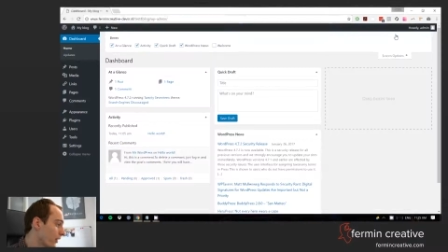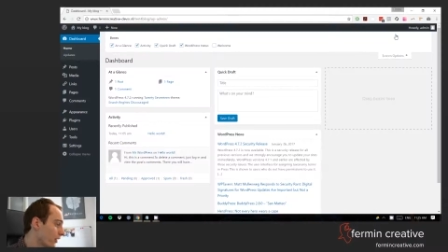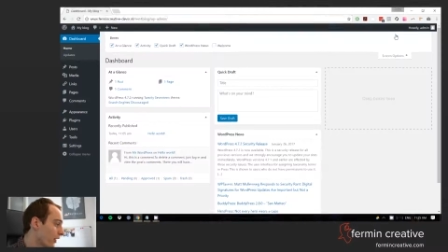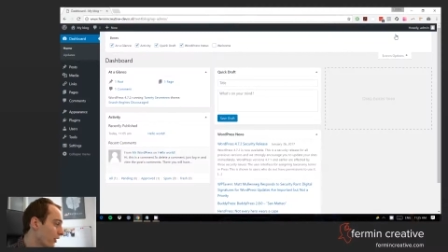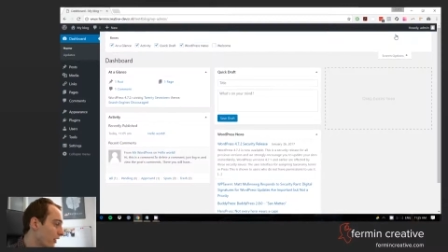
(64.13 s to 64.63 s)
where
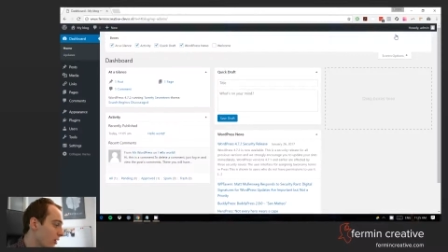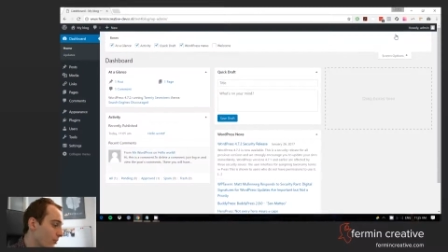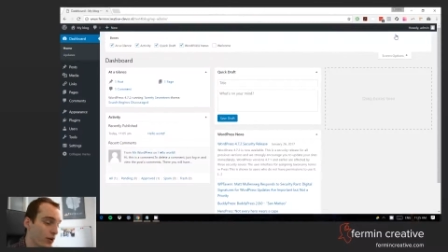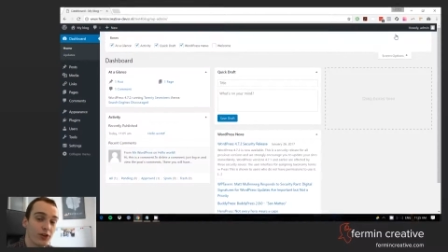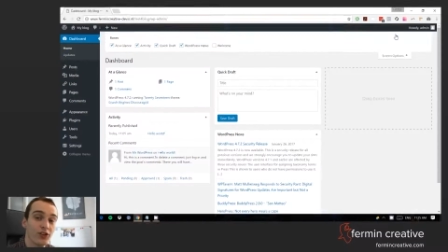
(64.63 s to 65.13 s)
you can
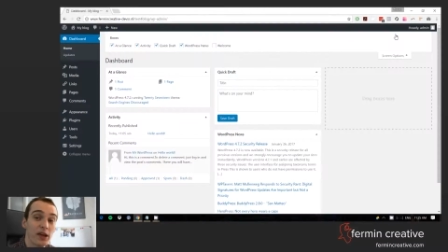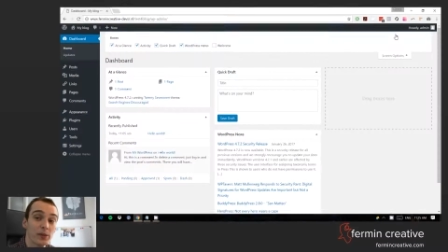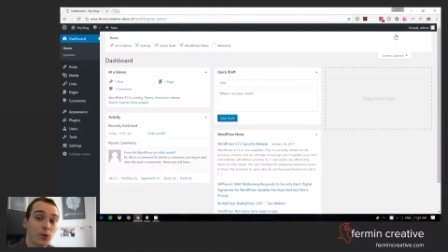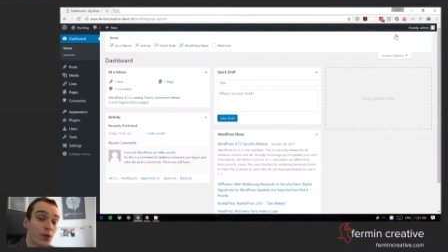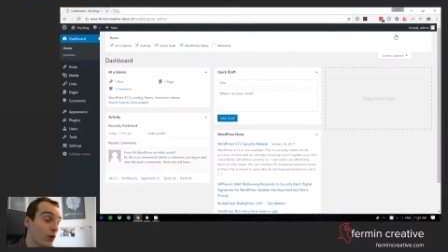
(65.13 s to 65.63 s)
enable and
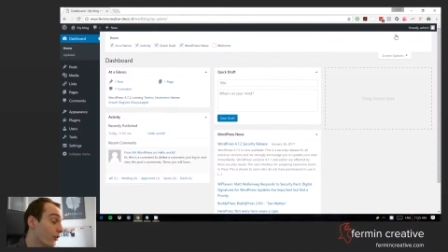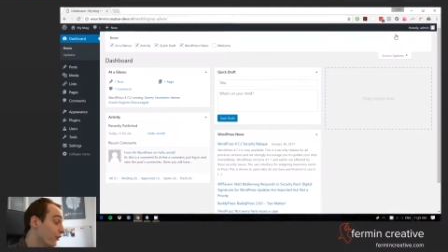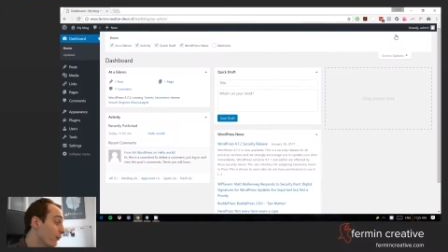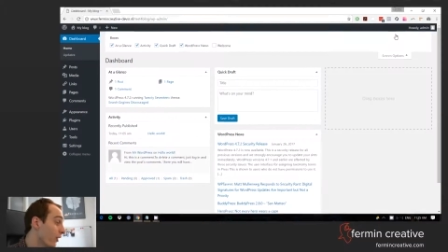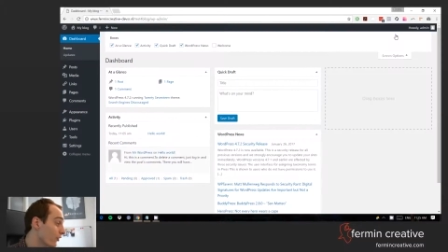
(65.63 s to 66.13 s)
disable all
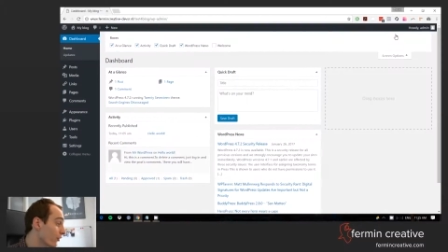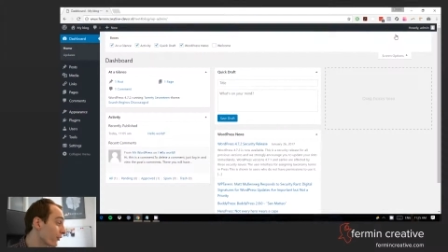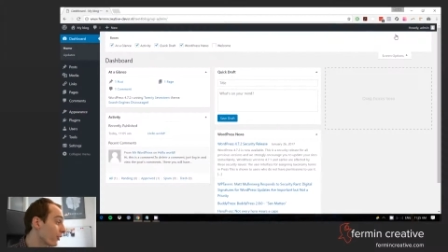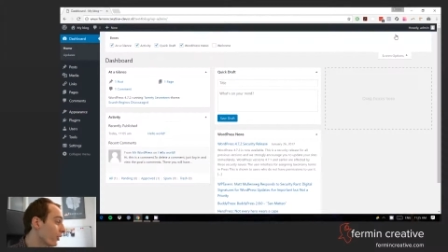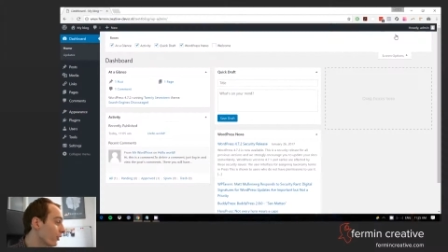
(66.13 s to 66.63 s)
these
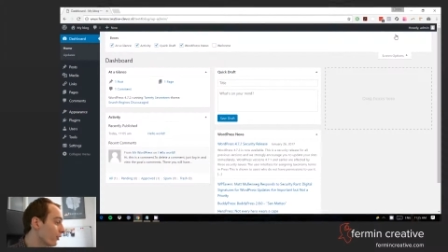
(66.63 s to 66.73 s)
boxes.